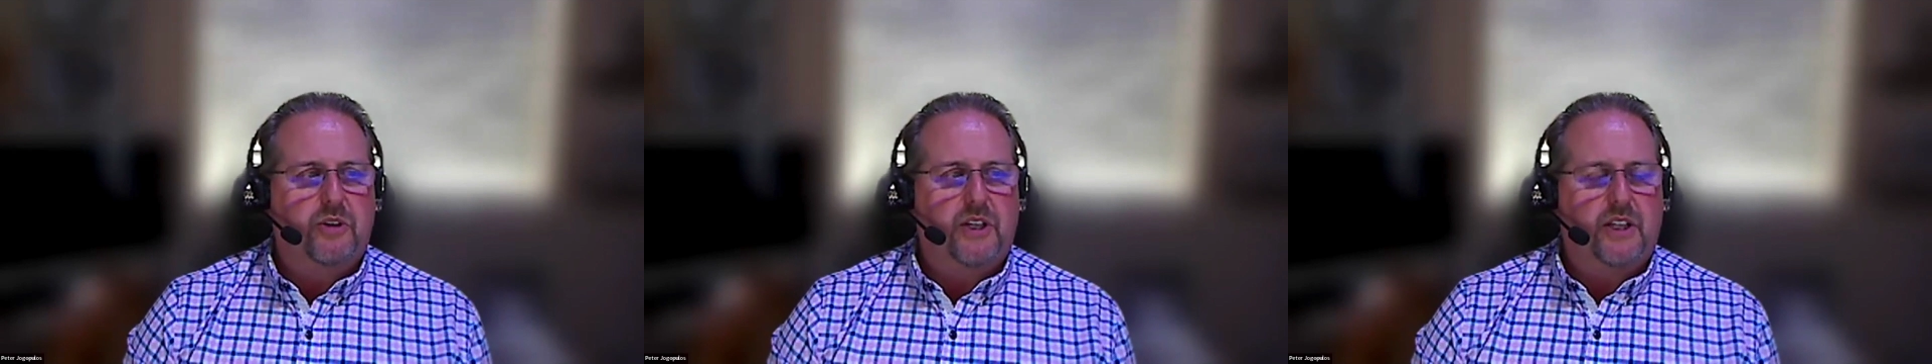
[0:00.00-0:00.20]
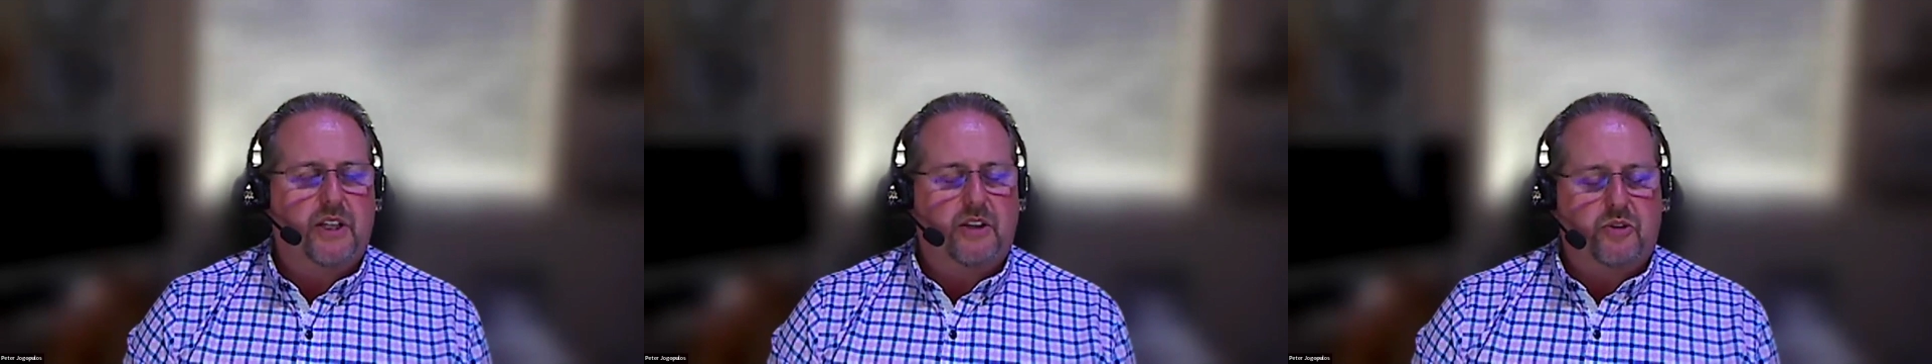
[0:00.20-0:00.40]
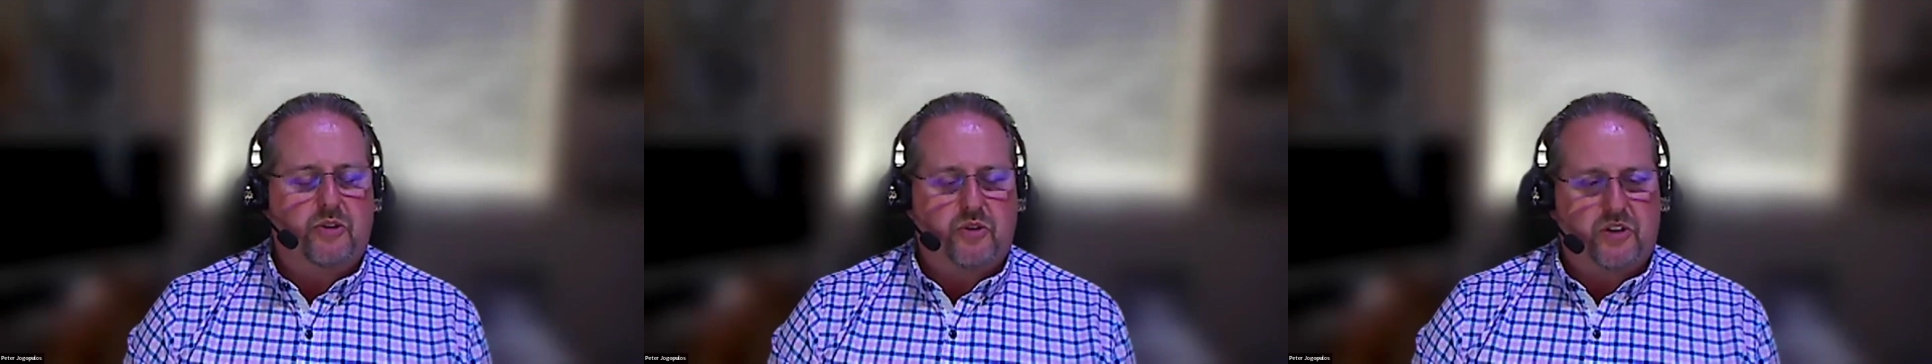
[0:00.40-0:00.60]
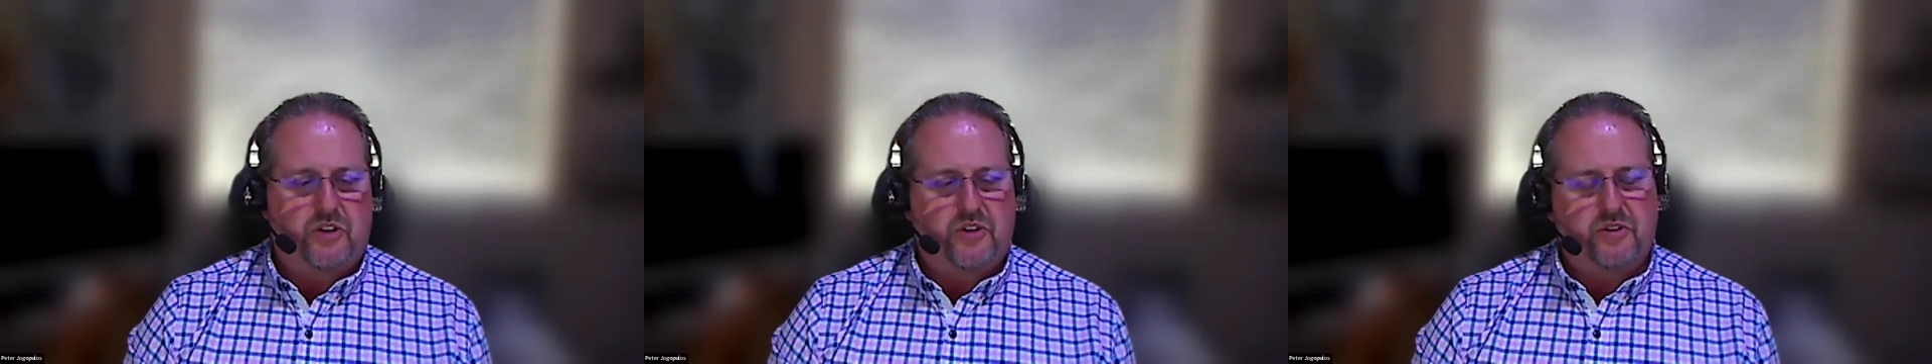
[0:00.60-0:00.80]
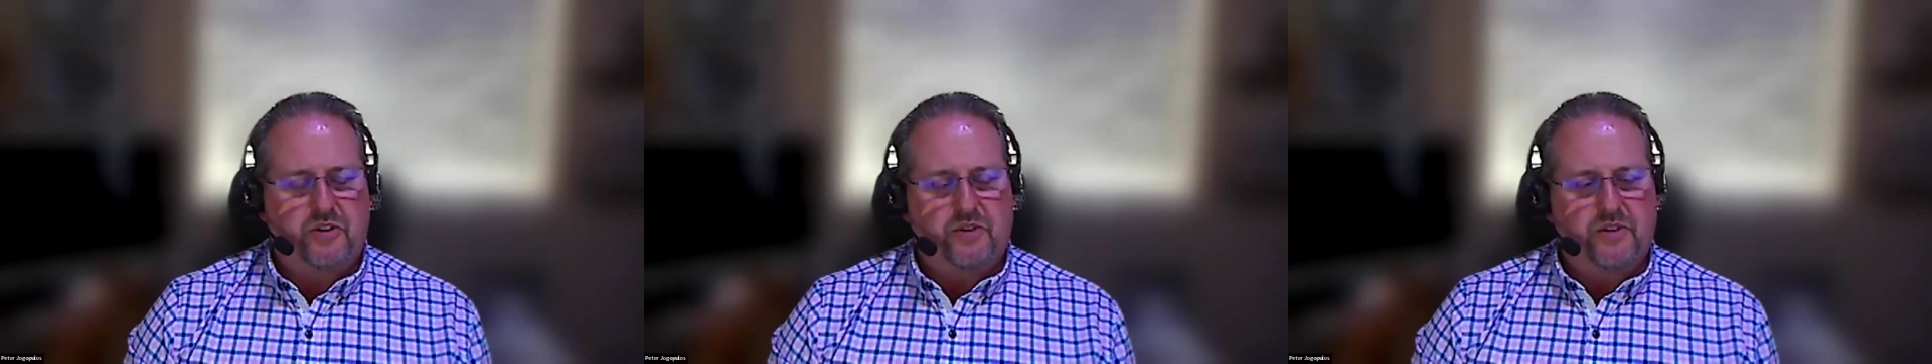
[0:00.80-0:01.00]
it in the
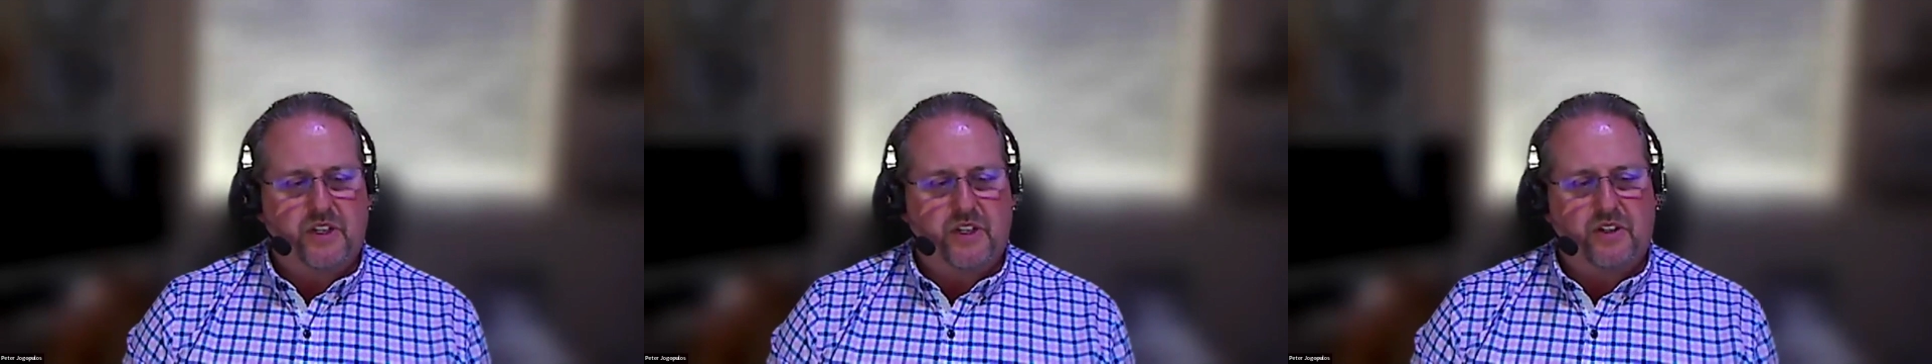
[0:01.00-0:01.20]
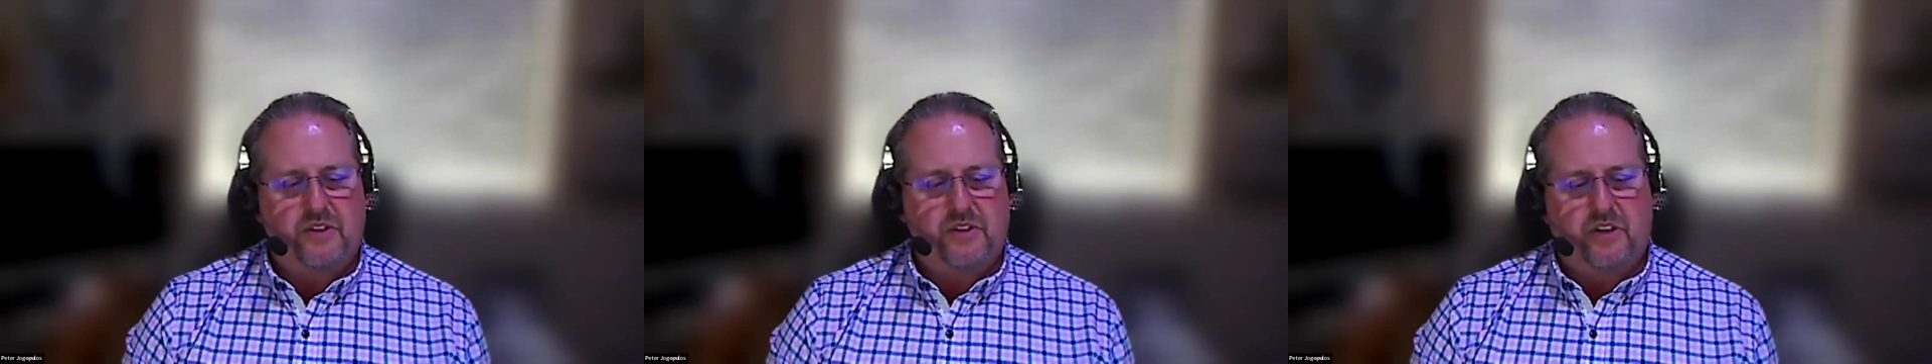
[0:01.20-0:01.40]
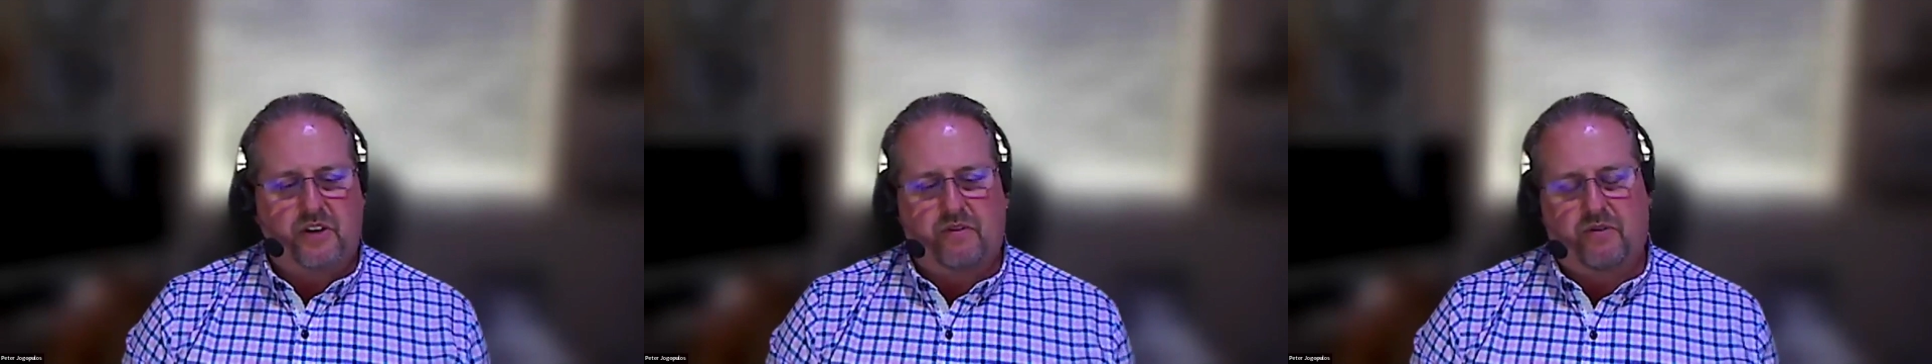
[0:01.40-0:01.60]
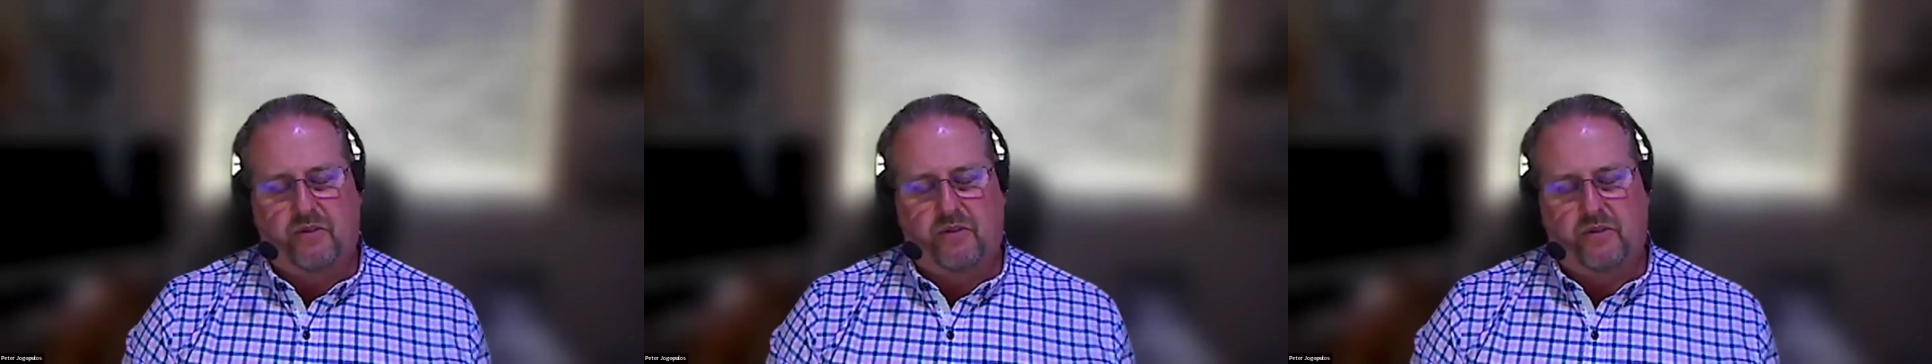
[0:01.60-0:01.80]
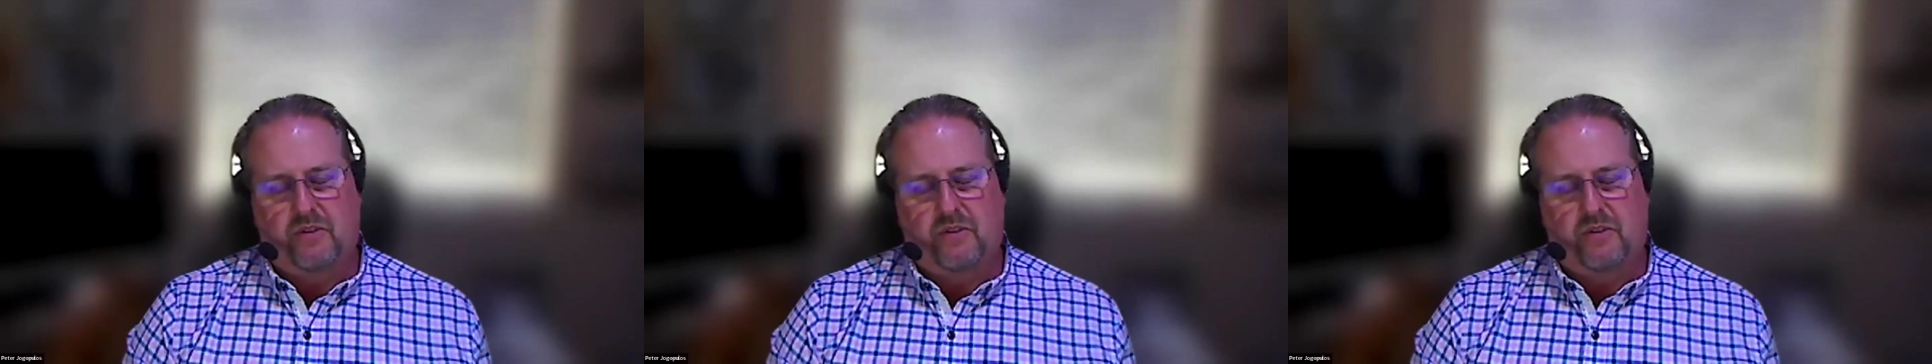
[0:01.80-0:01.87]
traditional sense of